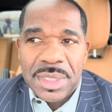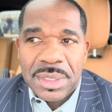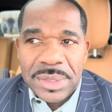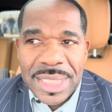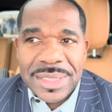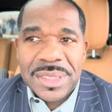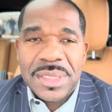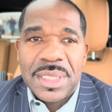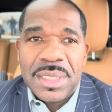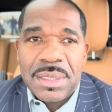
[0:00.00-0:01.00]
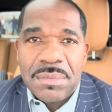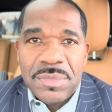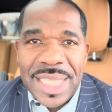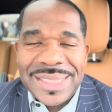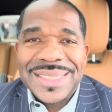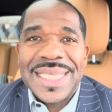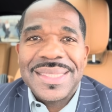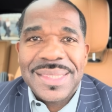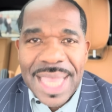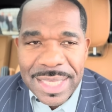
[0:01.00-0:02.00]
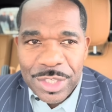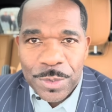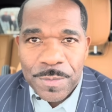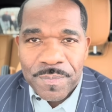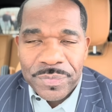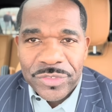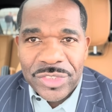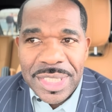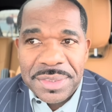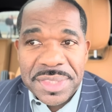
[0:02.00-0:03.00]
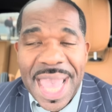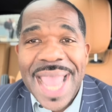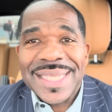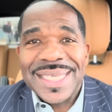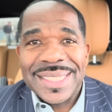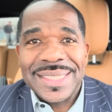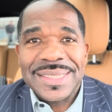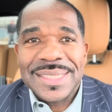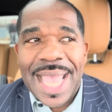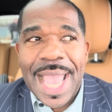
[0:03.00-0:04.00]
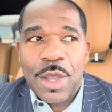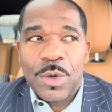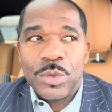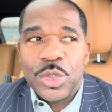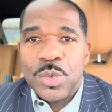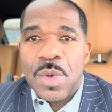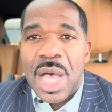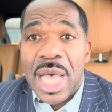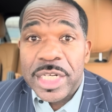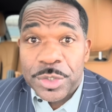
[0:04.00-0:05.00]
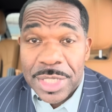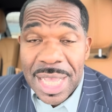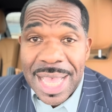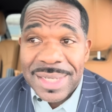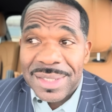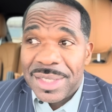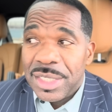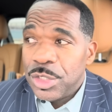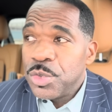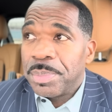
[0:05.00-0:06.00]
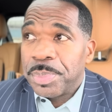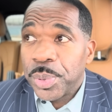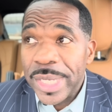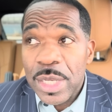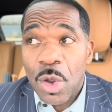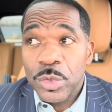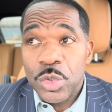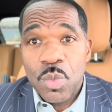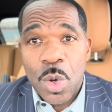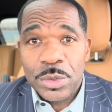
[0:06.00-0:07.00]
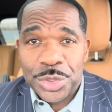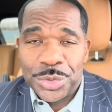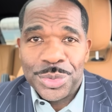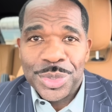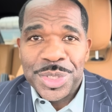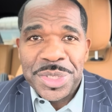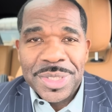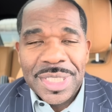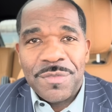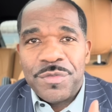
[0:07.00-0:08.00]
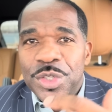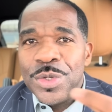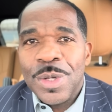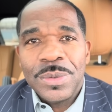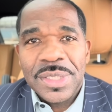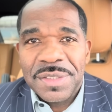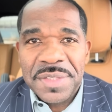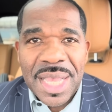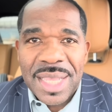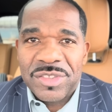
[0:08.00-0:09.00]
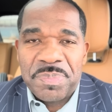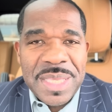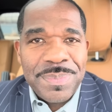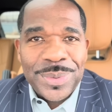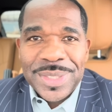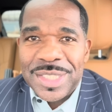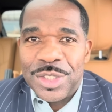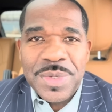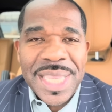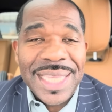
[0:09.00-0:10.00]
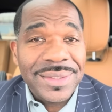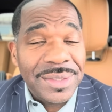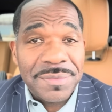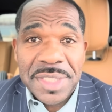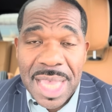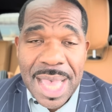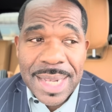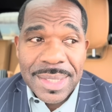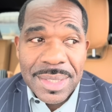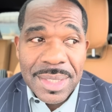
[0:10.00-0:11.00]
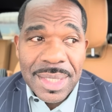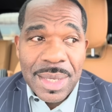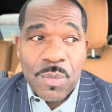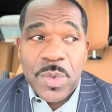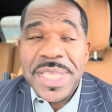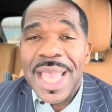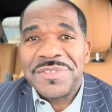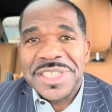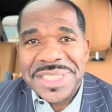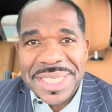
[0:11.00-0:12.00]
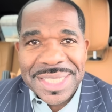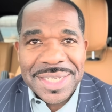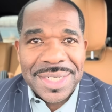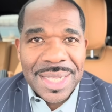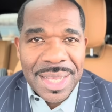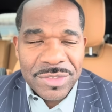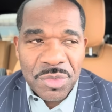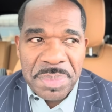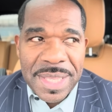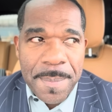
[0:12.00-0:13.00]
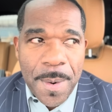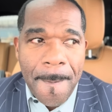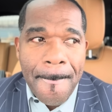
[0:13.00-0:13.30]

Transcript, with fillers: Let's let's say thank you. See, that is how you honor God. You could pray all you want to. If you don't love God's people, then you can't love God. And we have to take care of God's people.